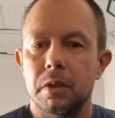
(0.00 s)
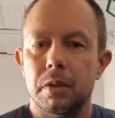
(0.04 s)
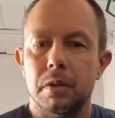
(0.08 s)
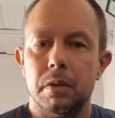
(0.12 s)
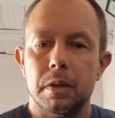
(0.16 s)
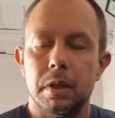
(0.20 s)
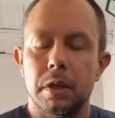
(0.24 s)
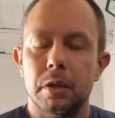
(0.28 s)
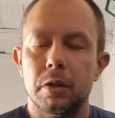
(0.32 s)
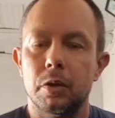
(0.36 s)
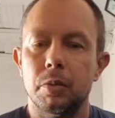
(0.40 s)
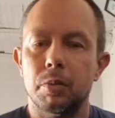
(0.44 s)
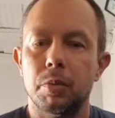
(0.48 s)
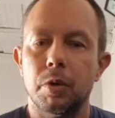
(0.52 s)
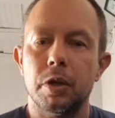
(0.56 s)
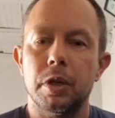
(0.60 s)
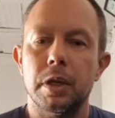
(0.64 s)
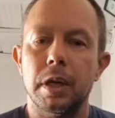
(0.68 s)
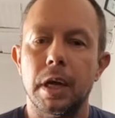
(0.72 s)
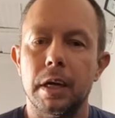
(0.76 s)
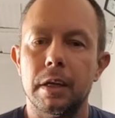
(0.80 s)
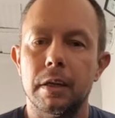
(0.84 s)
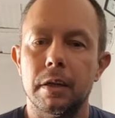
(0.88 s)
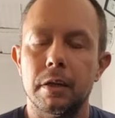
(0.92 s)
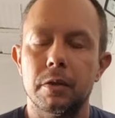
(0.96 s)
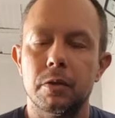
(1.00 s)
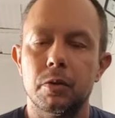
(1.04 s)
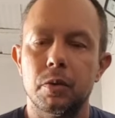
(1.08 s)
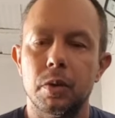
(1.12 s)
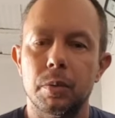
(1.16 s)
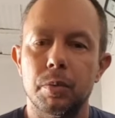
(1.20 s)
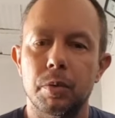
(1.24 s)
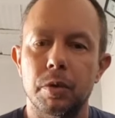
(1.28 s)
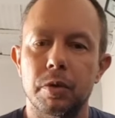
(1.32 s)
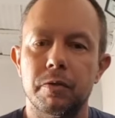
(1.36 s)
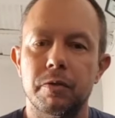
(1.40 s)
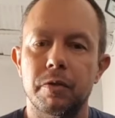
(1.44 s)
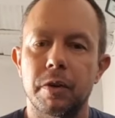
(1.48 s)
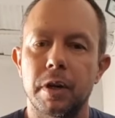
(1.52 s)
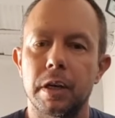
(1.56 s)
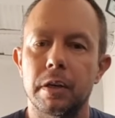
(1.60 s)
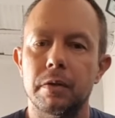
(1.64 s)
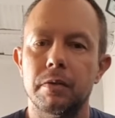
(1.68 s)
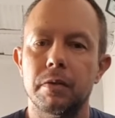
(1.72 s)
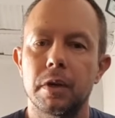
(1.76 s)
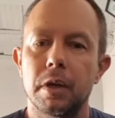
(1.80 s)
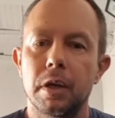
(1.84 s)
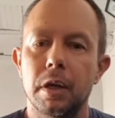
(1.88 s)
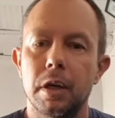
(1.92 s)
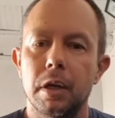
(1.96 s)
the 2.9 and 3.5.
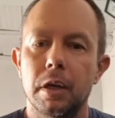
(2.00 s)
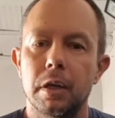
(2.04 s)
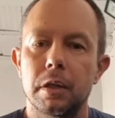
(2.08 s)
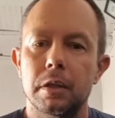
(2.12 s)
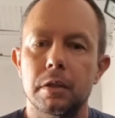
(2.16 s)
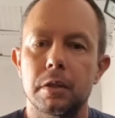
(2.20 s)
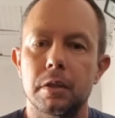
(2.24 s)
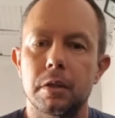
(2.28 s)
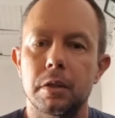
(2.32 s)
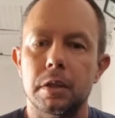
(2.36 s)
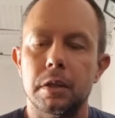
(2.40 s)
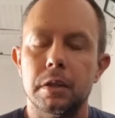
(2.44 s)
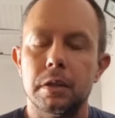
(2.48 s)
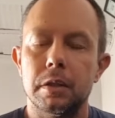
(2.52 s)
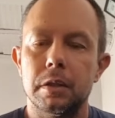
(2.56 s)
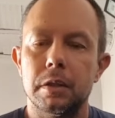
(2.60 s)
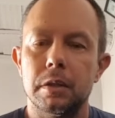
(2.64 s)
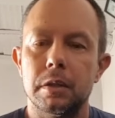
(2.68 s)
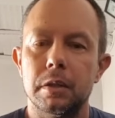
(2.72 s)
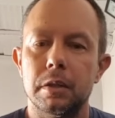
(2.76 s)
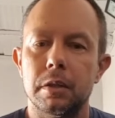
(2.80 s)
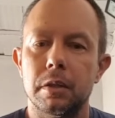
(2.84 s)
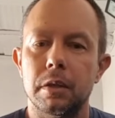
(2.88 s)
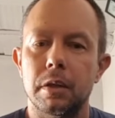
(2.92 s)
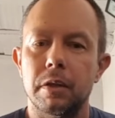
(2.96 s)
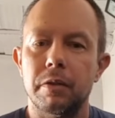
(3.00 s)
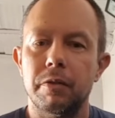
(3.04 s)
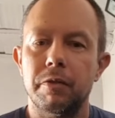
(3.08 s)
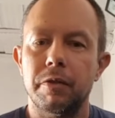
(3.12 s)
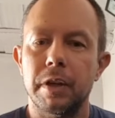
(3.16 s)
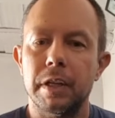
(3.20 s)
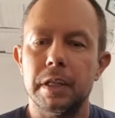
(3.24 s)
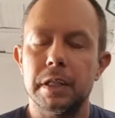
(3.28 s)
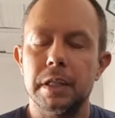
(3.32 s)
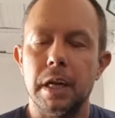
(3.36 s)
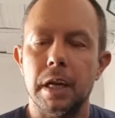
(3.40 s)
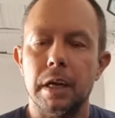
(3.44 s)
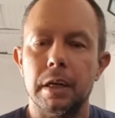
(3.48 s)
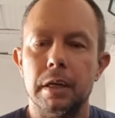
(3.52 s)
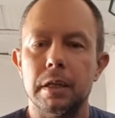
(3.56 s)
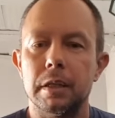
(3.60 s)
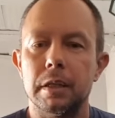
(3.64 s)
So it feels like